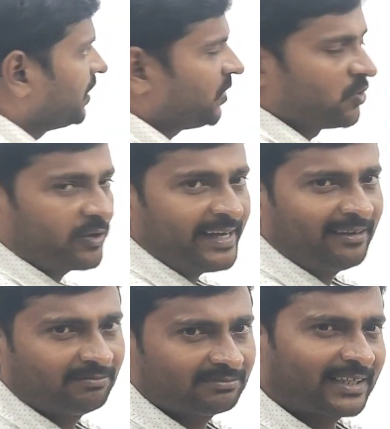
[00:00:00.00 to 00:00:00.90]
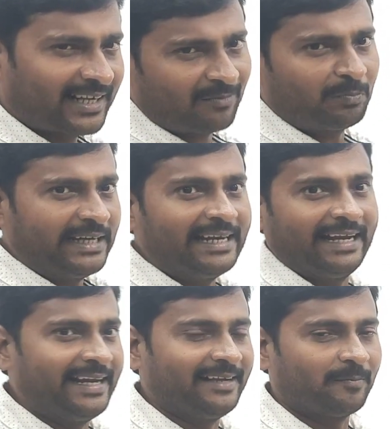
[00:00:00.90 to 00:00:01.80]
You read the complete
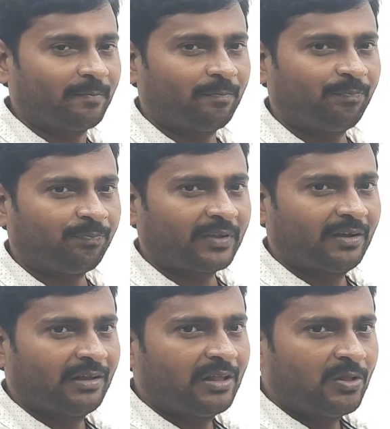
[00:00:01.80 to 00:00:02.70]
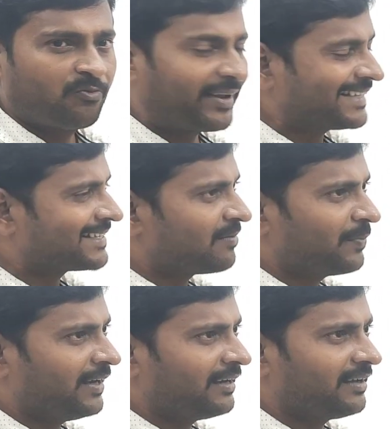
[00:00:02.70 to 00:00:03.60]
heading. For
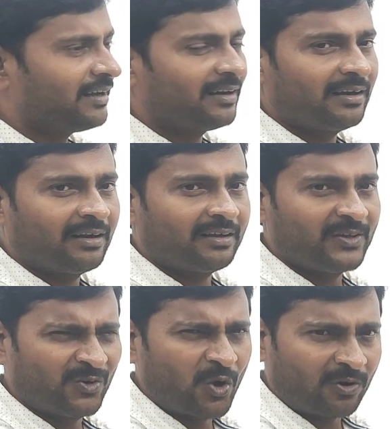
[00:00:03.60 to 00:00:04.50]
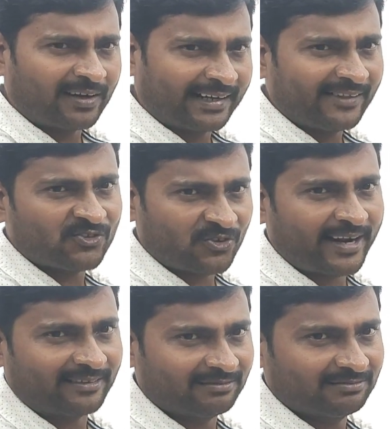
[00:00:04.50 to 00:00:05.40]
example, you don't
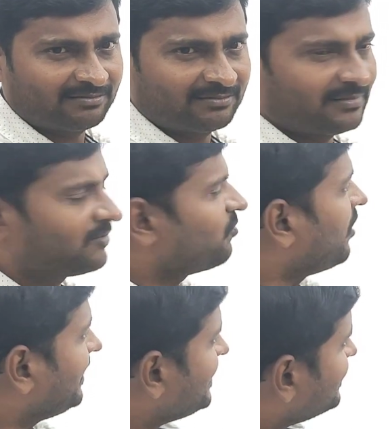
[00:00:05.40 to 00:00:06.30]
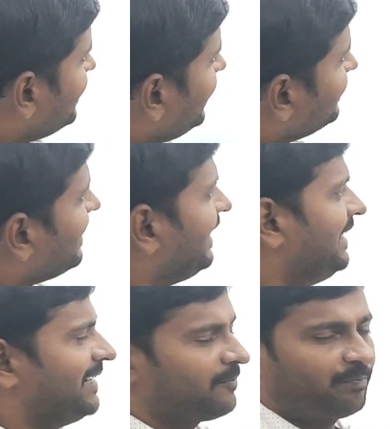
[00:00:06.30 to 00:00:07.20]
understand what is there in the
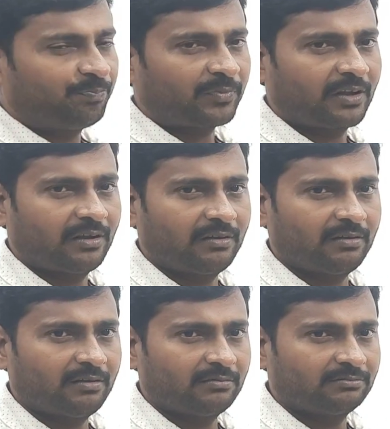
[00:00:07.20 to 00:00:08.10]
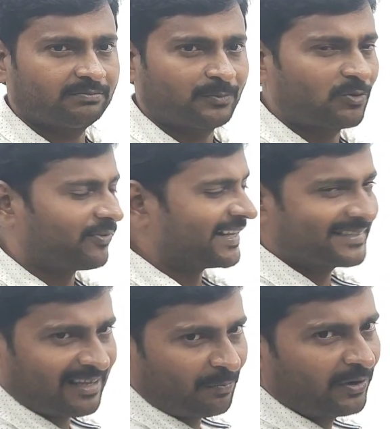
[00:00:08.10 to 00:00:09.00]
heading. But for
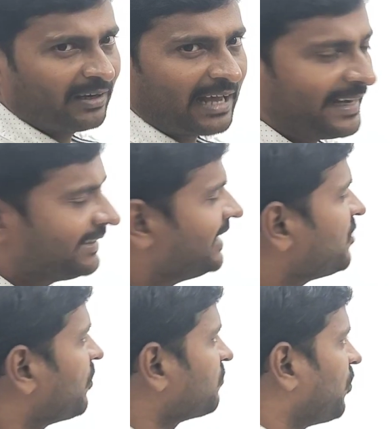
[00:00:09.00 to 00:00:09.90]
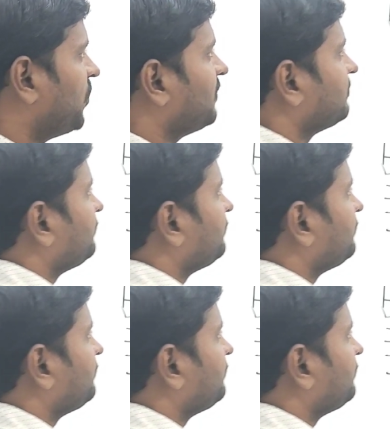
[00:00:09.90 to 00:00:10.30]
example, I tell you one word.